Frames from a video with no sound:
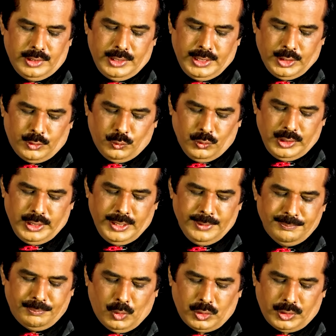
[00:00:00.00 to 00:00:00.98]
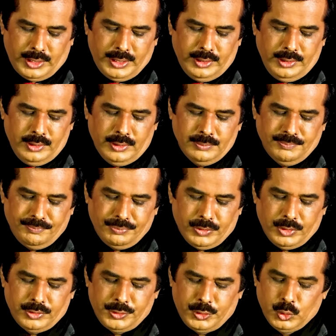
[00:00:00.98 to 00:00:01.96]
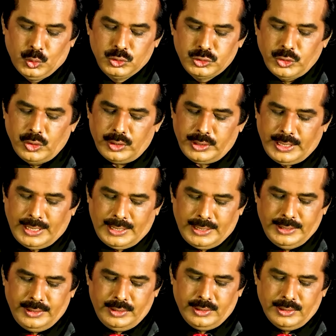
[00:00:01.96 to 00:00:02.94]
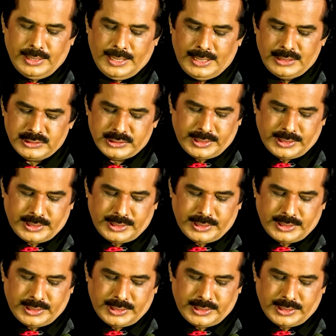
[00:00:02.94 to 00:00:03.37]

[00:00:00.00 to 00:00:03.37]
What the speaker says: Equally important, use your talent and